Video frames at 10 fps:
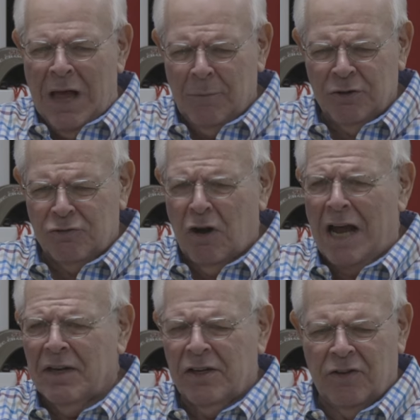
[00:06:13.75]
I was
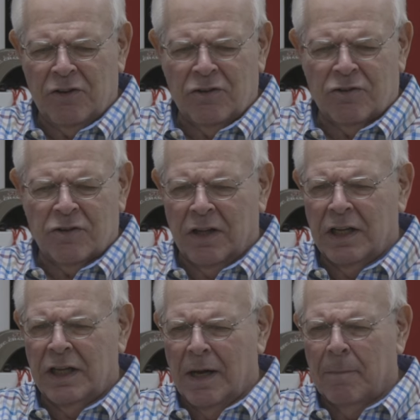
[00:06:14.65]
driving to
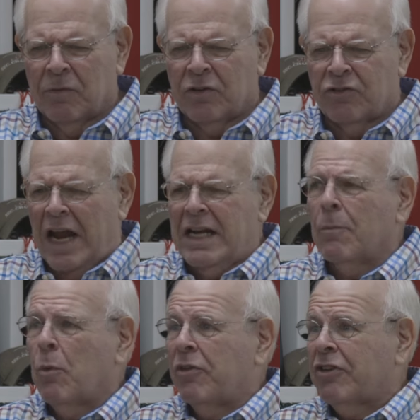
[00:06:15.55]
the
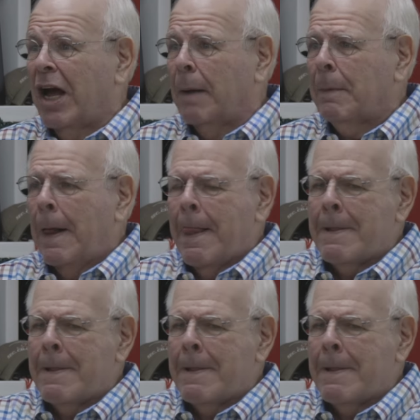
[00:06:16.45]
stadium with Tom.